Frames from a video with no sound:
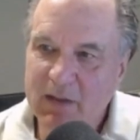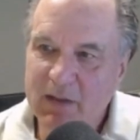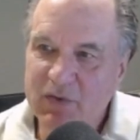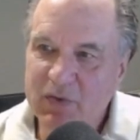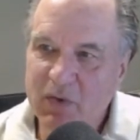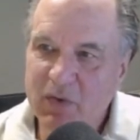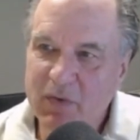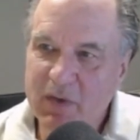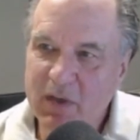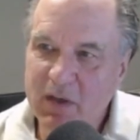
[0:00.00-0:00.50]

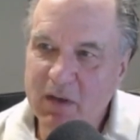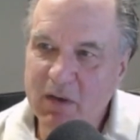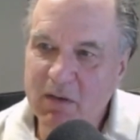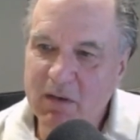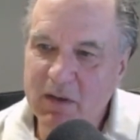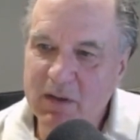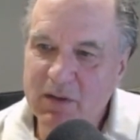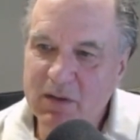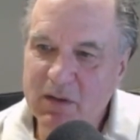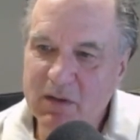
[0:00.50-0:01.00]
so here
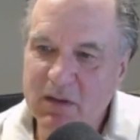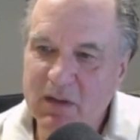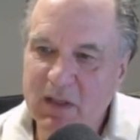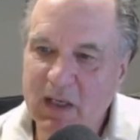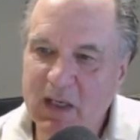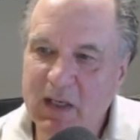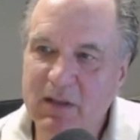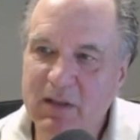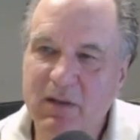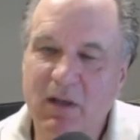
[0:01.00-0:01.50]
it just
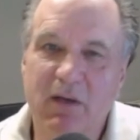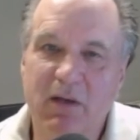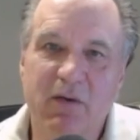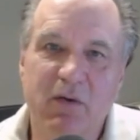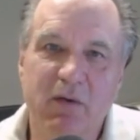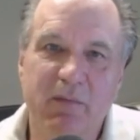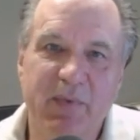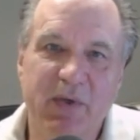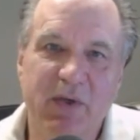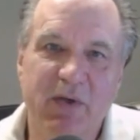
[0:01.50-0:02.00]
takes a
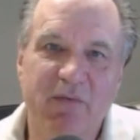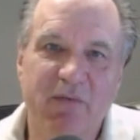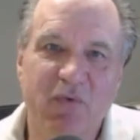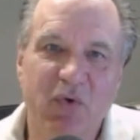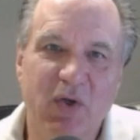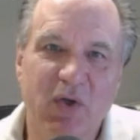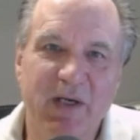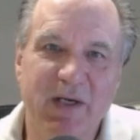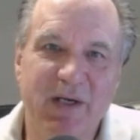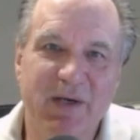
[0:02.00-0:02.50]
little bit of
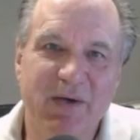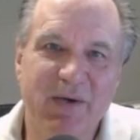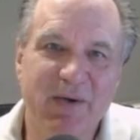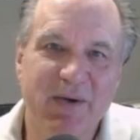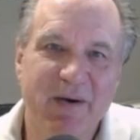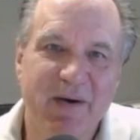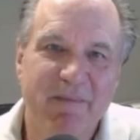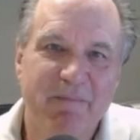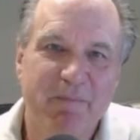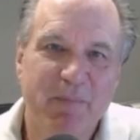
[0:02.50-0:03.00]

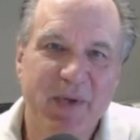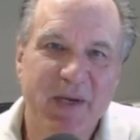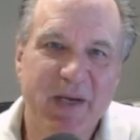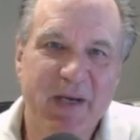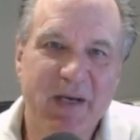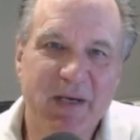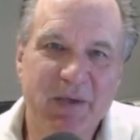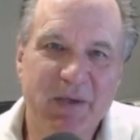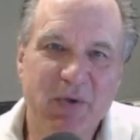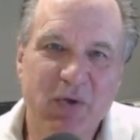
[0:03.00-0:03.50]
cleaner
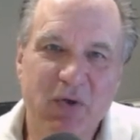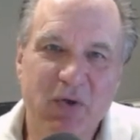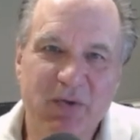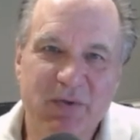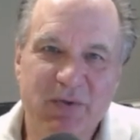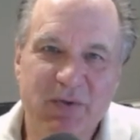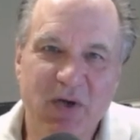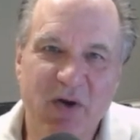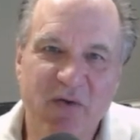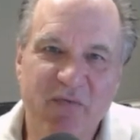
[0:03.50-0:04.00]
and a little
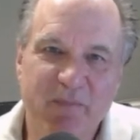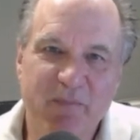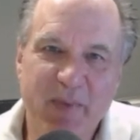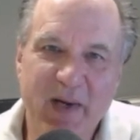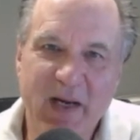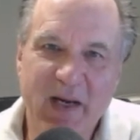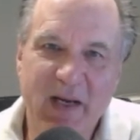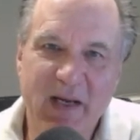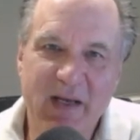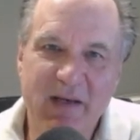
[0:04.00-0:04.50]
scuff
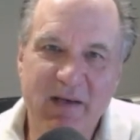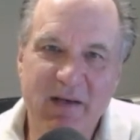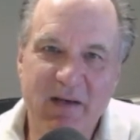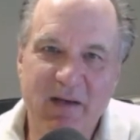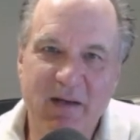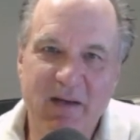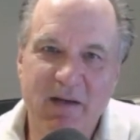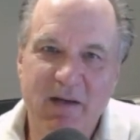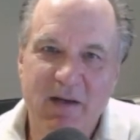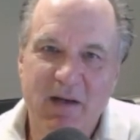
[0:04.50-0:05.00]
pad and
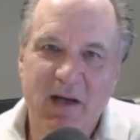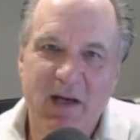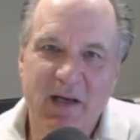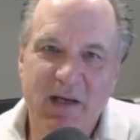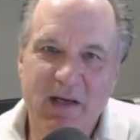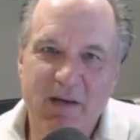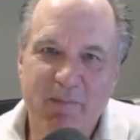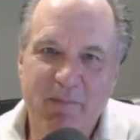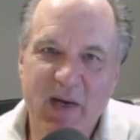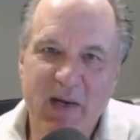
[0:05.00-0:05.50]

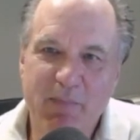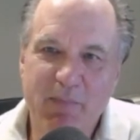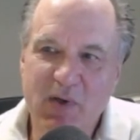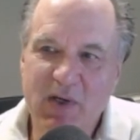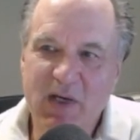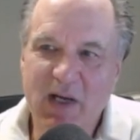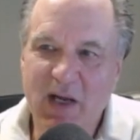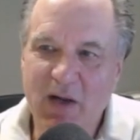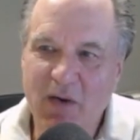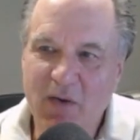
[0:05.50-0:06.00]
a paper
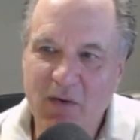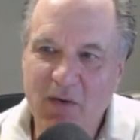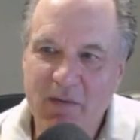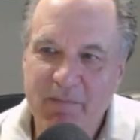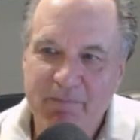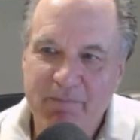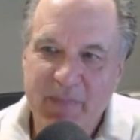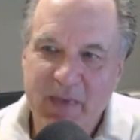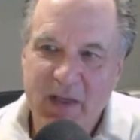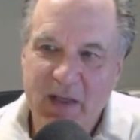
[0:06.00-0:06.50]
towel,
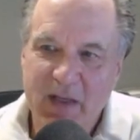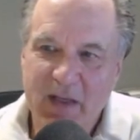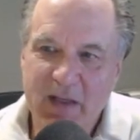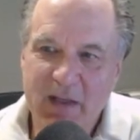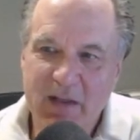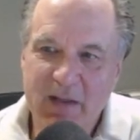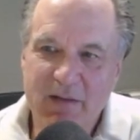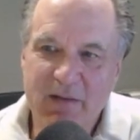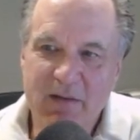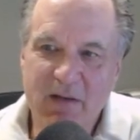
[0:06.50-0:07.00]

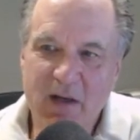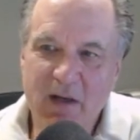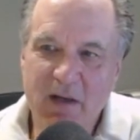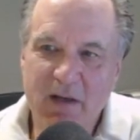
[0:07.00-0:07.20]
and it's done.